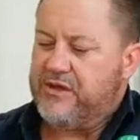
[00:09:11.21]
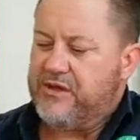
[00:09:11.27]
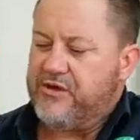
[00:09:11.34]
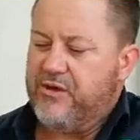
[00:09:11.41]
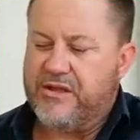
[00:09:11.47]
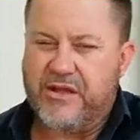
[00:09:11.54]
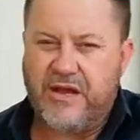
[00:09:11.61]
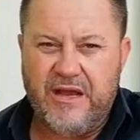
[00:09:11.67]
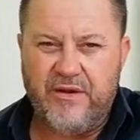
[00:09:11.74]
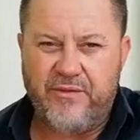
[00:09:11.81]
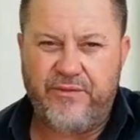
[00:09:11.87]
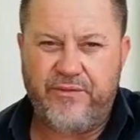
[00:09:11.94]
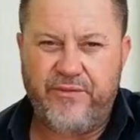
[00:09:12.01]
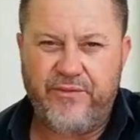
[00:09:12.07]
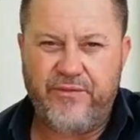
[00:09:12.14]
It's got a tie
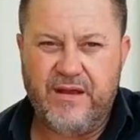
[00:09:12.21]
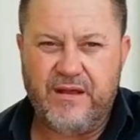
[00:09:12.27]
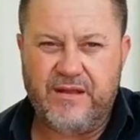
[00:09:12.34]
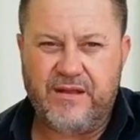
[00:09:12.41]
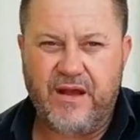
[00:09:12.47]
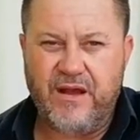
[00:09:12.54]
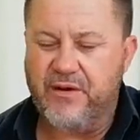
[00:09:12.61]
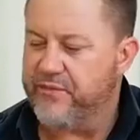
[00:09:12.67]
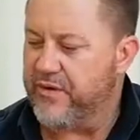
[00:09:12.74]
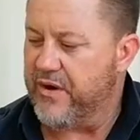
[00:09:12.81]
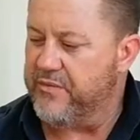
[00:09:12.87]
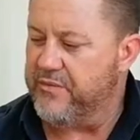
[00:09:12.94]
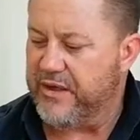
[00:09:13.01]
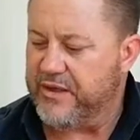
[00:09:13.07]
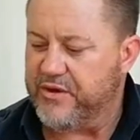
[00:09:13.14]
off
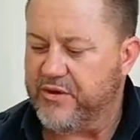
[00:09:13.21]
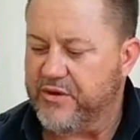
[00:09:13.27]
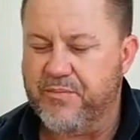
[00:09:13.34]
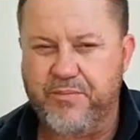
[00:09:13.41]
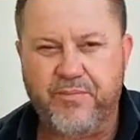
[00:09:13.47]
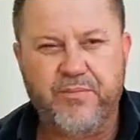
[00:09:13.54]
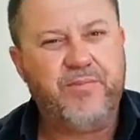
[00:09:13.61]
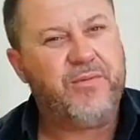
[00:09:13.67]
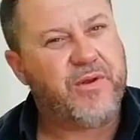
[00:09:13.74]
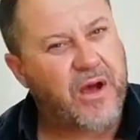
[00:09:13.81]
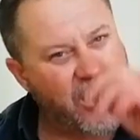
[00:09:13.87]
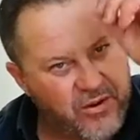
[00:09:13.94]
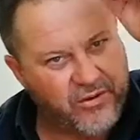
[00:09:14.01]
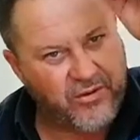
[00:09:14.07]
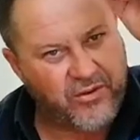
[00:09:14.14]
rope that you
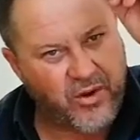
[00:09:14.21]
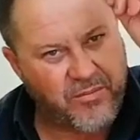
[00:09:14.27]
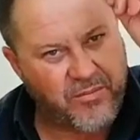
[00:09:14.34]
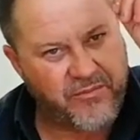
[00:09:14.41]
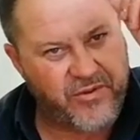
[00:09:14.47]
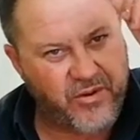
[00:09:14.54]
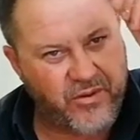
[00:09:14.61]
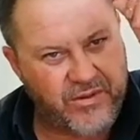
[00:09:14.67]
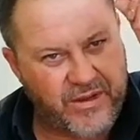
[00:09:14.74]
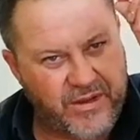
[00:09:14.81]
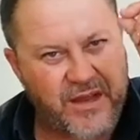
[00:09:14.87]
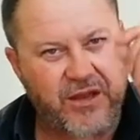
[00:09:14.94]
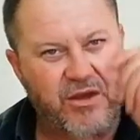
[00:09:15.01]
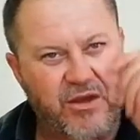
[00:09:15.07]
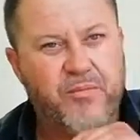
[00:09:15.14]
tie on top of your tank.